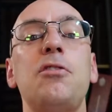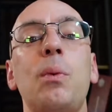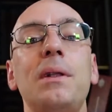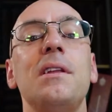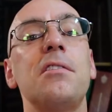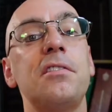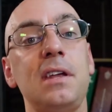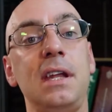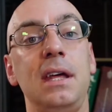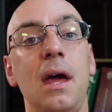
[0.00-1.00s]
is when the
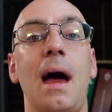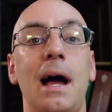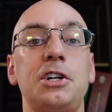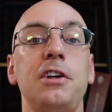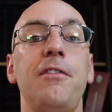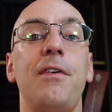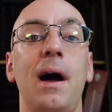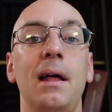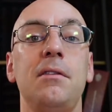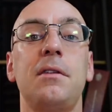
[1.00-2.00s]
city actually
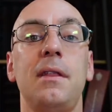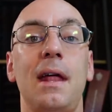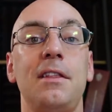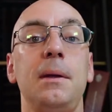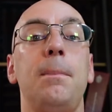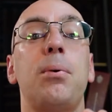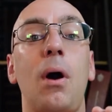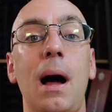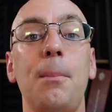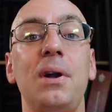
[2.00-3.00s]
finds that the
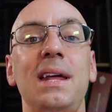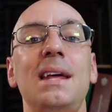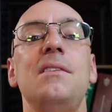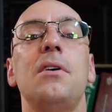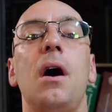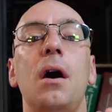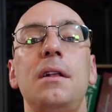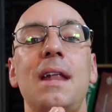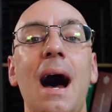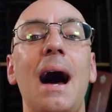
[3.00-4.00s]
property is
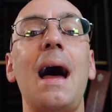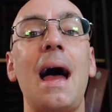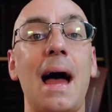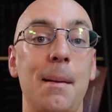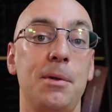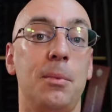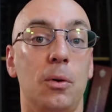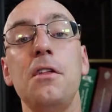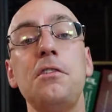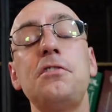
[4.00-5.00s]
not habitable.
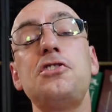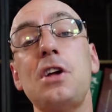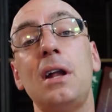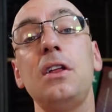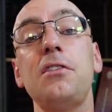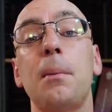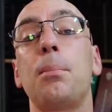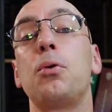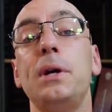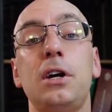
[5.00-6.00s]
This generally is a
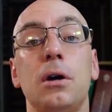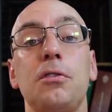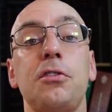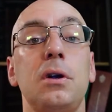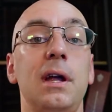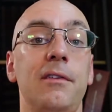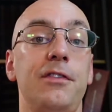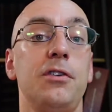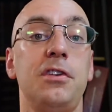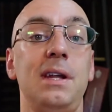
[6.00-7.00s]
precursor, and if
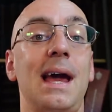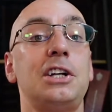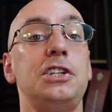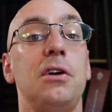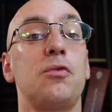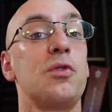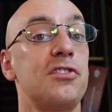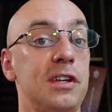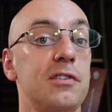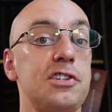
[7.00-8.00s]
your city actually does
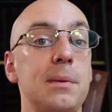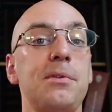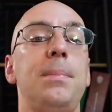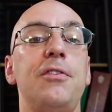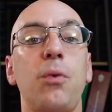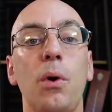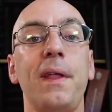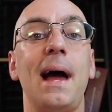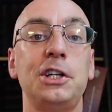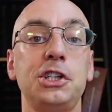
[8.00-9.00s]
receiverships, before they
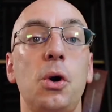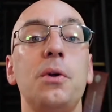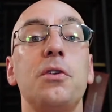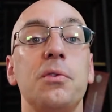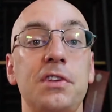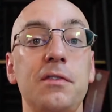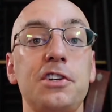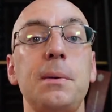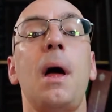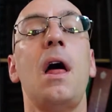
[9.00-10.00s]
actually go into
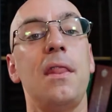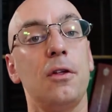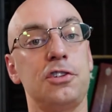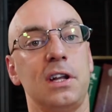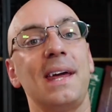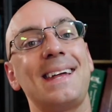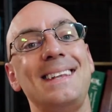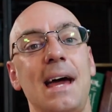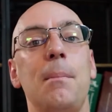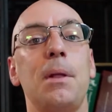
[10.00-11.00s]
receivership, they'll generally
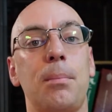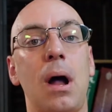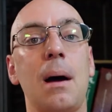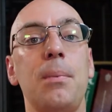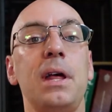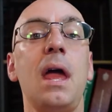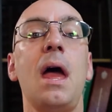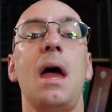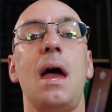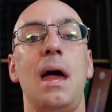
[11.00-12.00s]
condemn the property
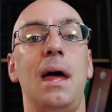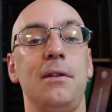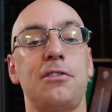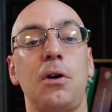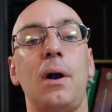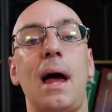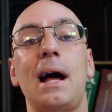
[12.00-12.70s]
and start